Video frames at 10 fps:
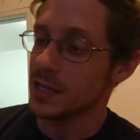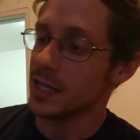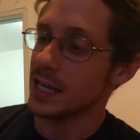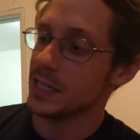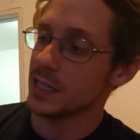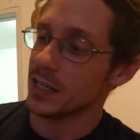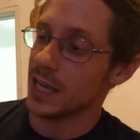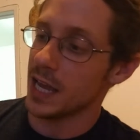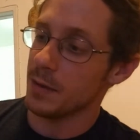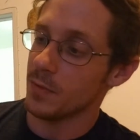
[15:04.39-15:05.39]
To get to the
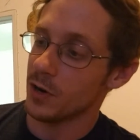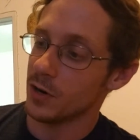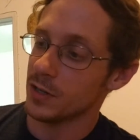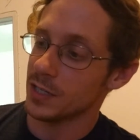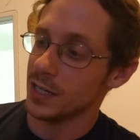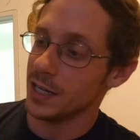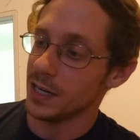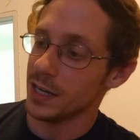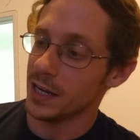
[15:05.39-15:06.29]
game card slot,